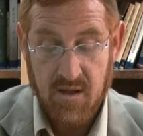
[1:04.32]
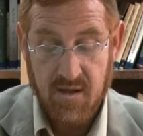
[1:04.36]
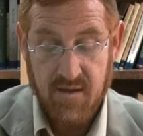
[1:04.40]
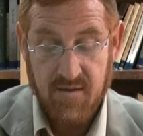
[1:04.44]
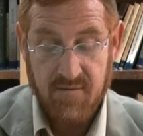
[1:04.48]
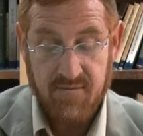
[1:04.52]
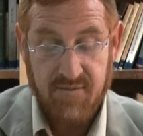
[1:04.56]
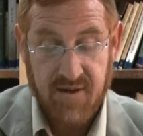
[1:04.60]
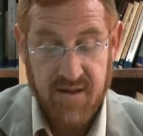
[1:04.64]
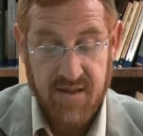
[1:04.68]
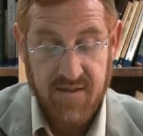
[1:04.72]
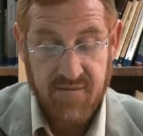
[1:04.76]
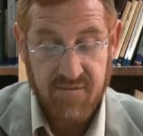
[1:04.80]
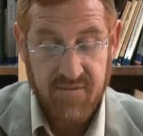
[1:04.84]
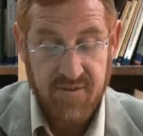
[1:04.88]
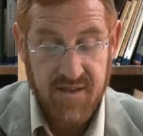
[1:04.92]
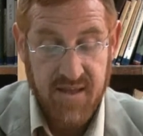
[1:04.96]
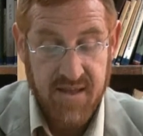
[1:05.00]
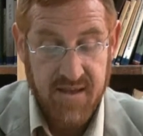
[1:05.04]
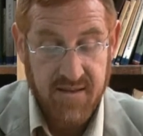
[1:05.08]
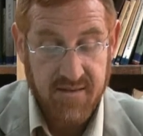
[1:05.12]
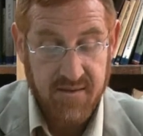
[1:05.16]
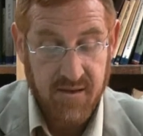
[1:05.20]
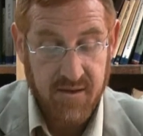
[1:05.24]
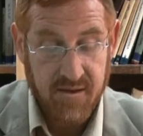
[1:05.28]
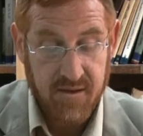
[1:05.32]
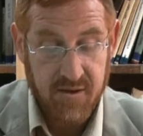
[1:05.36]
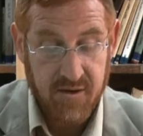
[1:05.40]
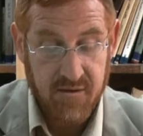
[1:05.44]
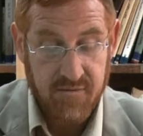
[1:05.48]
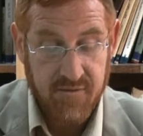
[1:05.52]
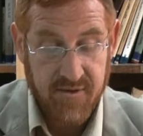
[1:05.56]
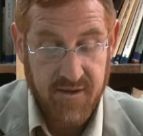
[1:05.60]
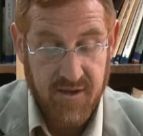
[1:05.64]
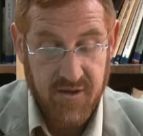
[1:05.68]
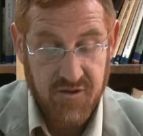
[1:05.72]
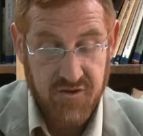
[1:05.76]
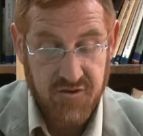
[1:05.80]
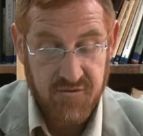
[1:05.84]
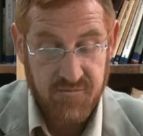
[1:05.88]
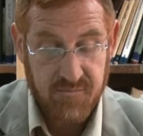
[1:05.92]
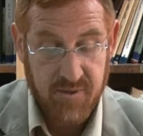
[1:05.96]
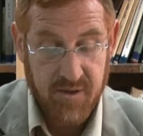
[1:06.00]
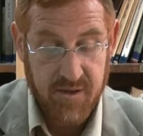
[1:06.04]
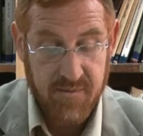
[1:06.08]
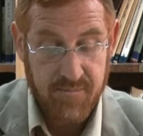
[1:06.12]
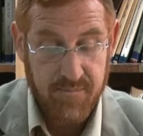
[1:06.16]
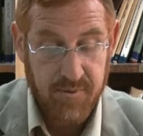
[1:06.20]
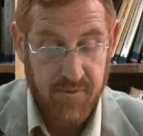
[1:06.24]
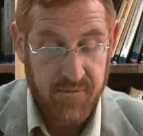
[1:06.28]
Vayivne et ha'ir vayeshiv ba.
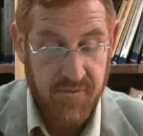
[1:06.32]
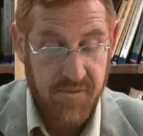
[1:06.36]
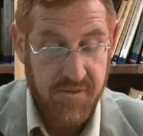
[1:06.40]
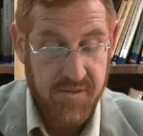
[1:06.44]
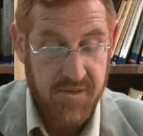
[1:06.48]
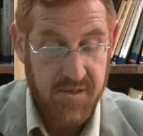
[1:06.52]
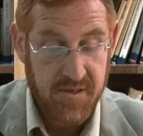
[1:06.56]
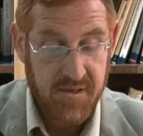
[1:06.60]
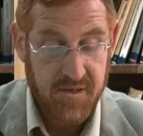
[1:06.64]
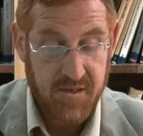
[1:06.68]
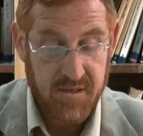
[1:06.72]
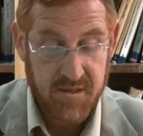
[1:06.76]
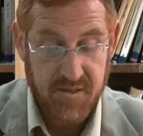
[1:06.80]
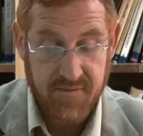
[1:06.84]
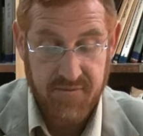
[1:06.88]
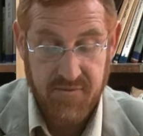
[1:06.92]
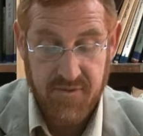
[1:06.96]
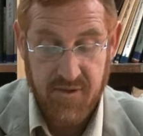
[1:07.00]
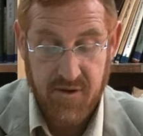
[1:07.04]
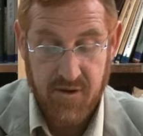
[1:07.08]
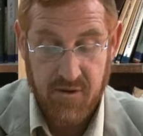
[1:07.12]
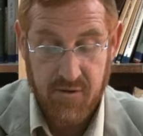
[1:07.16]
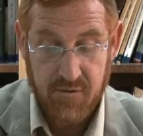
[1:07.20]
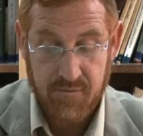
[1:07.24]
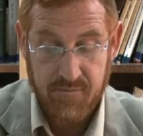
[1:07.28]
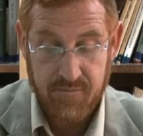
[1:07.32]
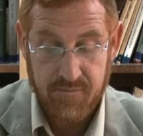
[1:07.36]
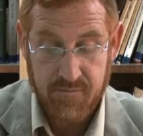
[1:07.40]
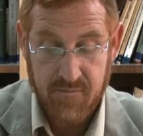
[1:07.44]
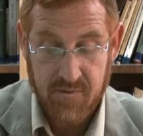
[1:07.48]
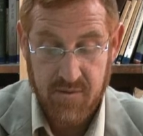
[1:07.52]
He built the city and he lived there.